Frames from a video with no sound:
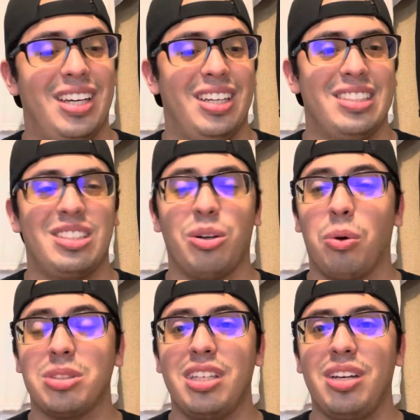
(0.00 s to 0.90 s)
so
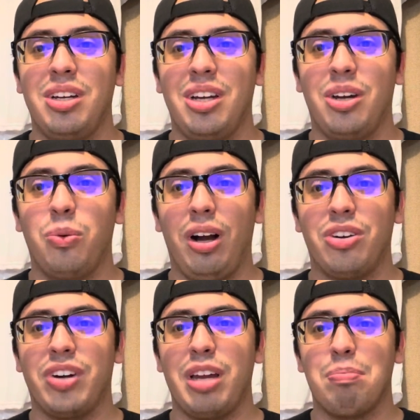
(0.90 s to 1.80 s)
we'll see what
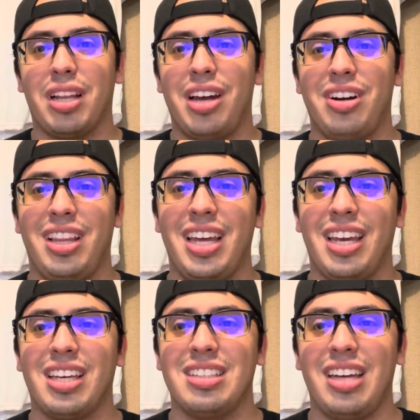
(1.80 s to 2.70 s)
great player they
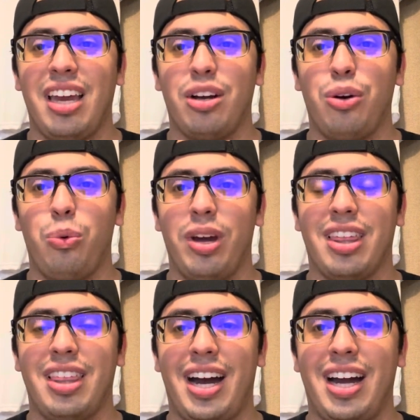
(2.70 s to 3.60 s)
can take with
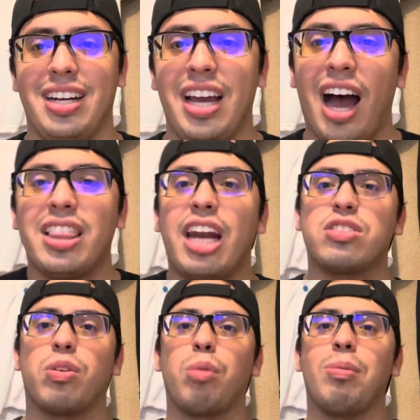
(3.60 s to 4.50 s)
that. Andres
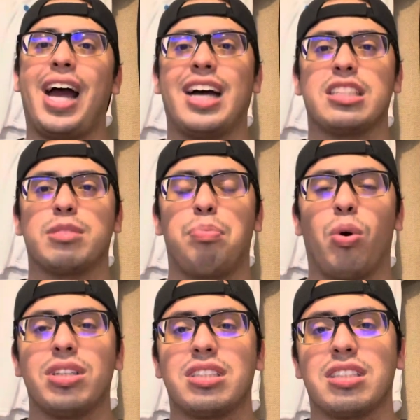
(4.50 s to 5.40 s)
from AA
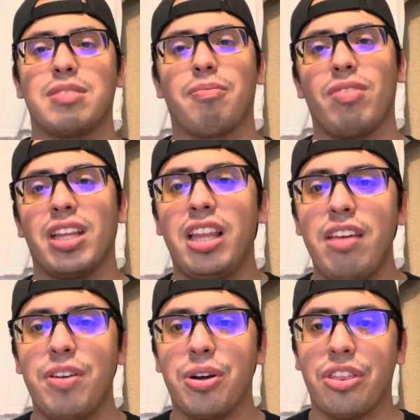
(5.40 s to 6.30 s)
Sports,
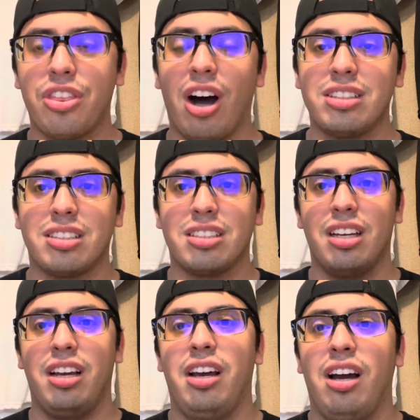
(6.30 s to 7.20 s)
leave your thoughts
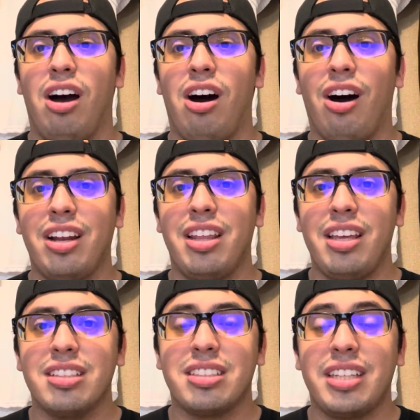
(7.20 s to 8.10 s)
on
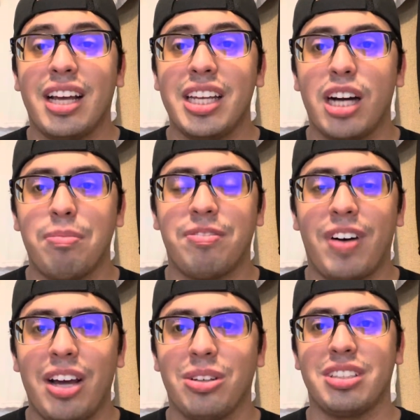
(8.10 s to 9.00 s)
the Stanley Cup
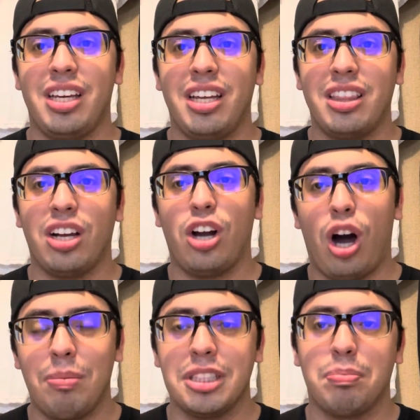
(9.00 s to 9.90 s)
Finals in the
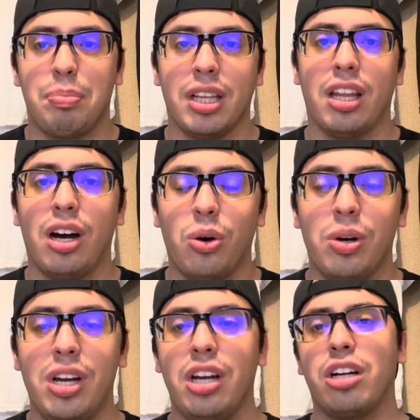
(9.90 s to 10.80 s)
comments below.
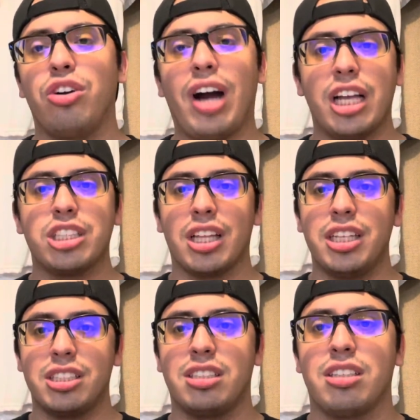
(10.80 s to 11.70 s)

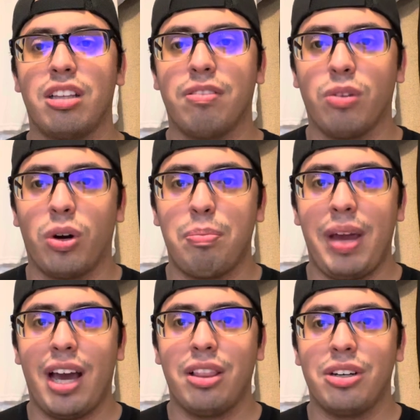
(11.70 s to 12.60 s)
Congratulations to the Florida
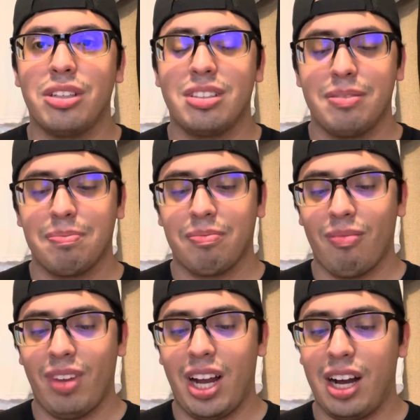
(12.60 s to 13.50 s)
Panthers.
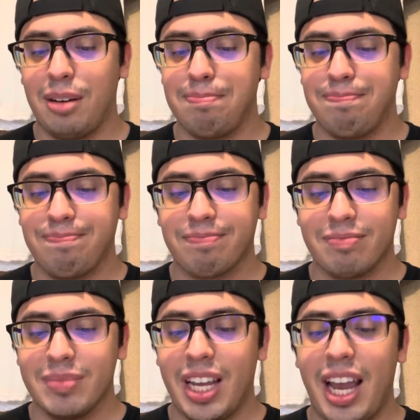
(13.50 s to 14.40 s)
And
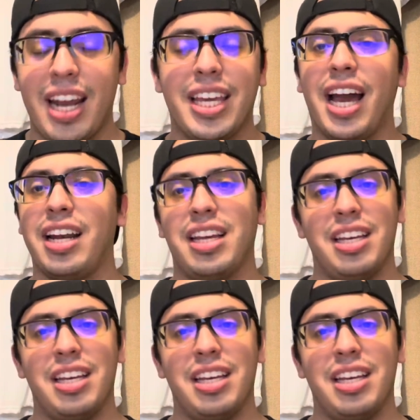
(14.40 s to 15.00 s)
again,